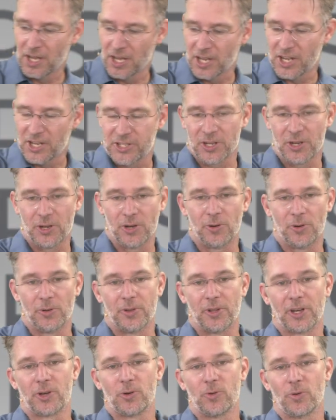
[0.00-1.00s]
So
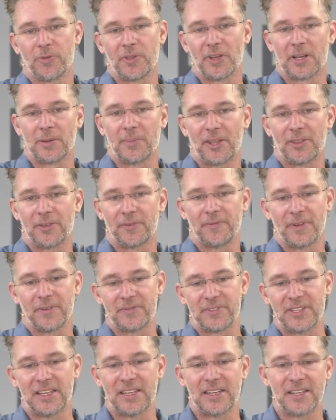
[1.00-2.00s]
the cool thing about the
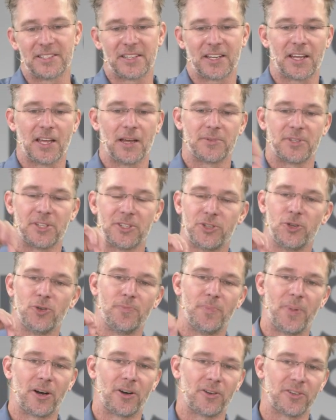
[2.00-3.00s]
15 is it comes in two
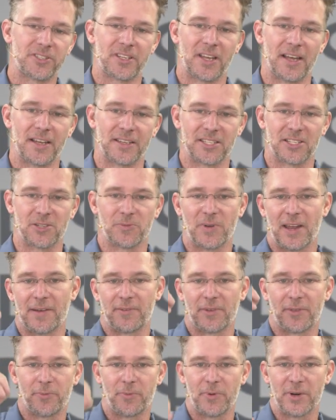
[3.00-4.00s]
barrel sizes. We have a
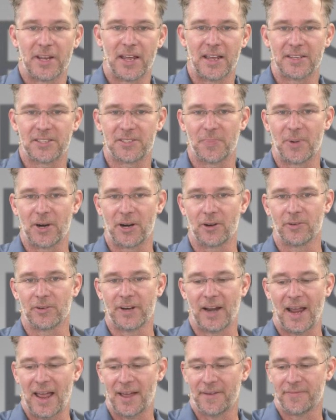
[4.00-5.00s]
3/8 barrel and a
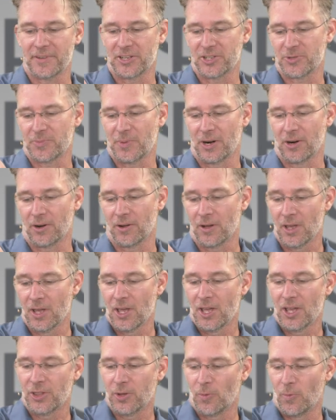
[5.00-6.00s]
1/2 inch barrel.
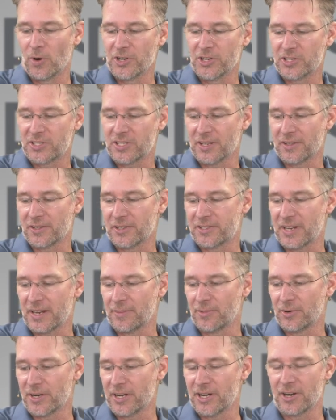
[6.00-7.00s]
The one you see on the
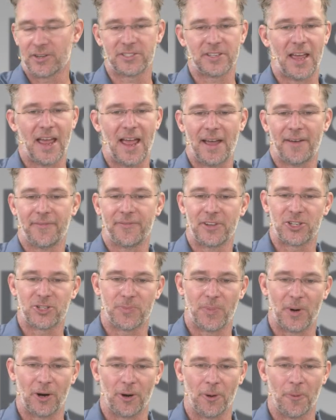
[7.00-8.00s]
table here is a 1/2 inch
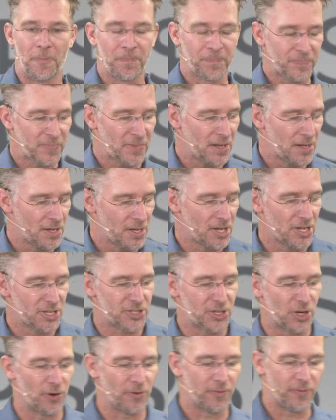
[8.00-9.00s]
barrel.
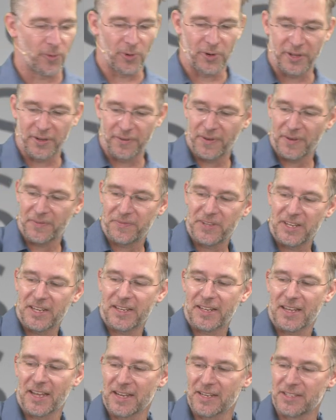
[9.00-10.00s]
So for the
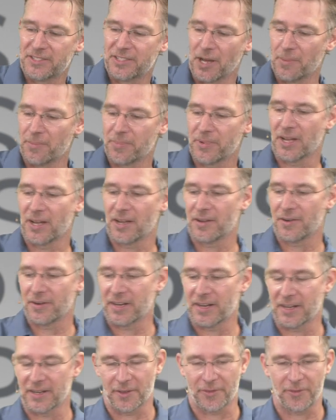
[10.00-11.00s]
15K dump gun
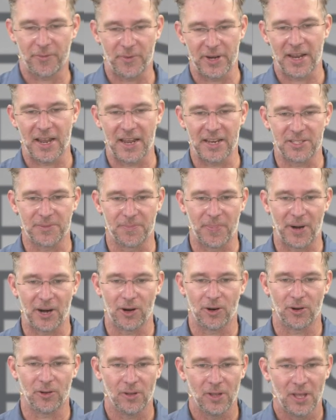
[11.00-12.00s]
in the 3/8
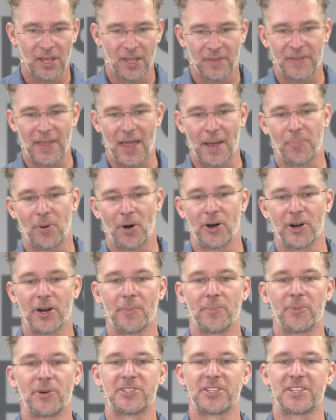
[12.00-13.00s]
barrel, that part
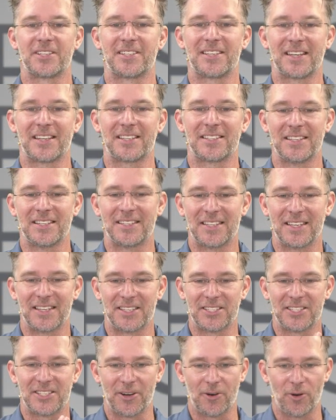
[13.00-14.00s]
number is a
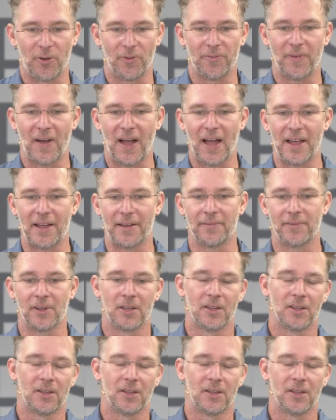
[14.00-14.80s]
6010-05.